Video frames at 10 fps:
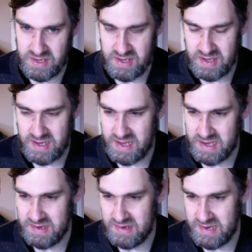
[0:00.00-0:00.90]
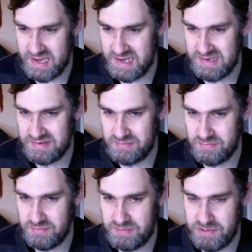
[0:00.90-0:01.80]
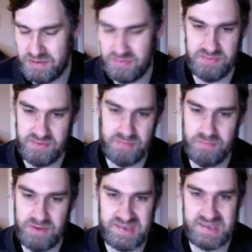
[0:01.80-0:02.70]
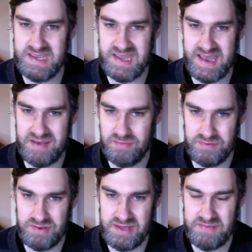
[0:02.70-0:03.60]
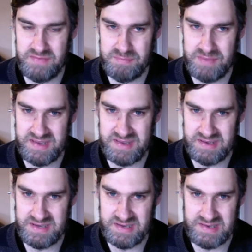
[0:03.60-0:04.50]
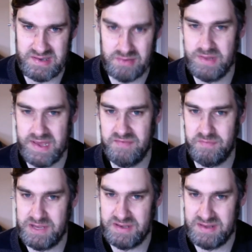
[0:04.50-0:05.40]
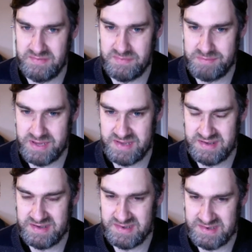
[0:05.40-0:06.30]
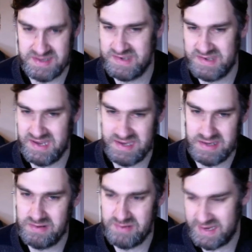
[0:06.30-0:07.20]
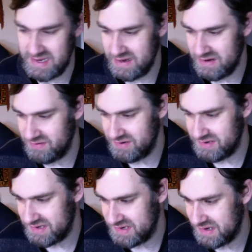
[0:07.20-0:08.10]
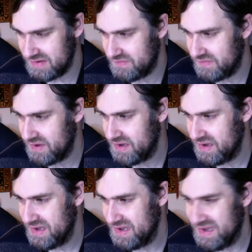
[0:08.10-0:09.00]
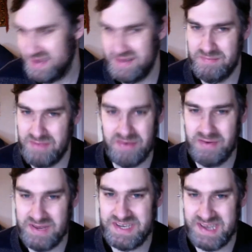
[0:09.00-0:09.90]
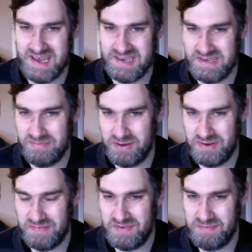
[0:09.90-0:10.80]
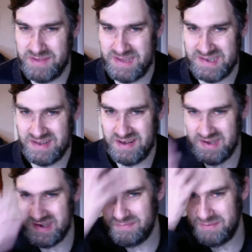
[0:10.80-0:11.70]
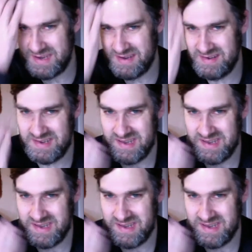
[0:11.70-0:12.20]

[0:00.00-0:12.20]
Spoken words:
and heading towards Boulder, and we see Harold leaving messages, or they've been leaving messages just saying who they are and stuff. Which is actually one of the best lines because